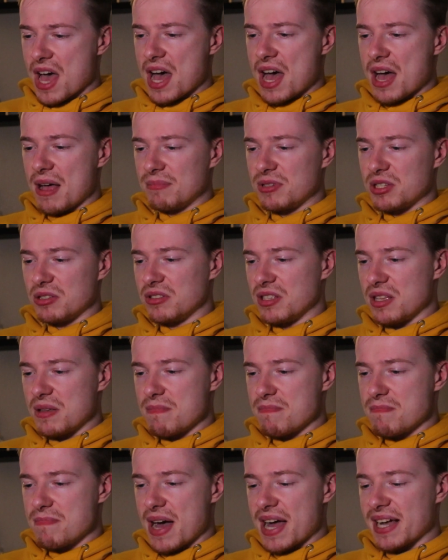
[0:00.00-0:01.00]

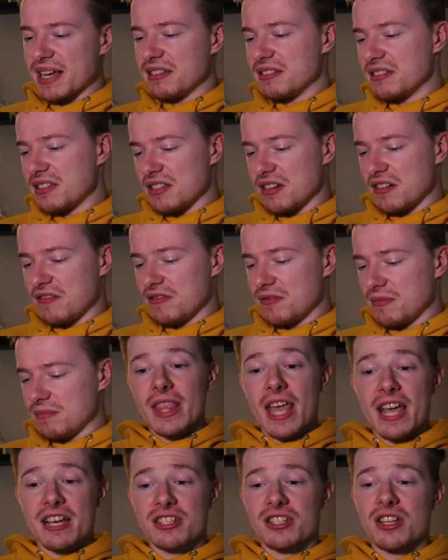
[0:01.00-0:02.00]
absolutely banging stuff.
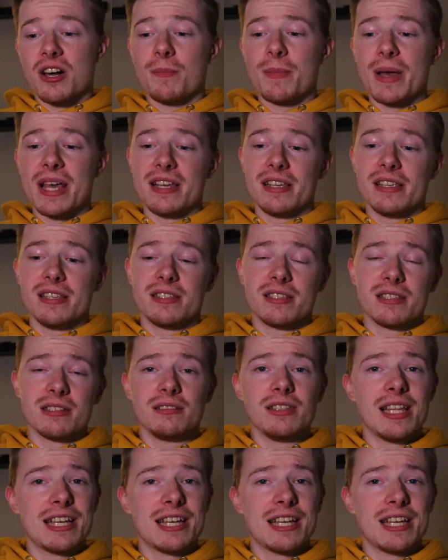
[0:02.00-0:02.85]
Next up is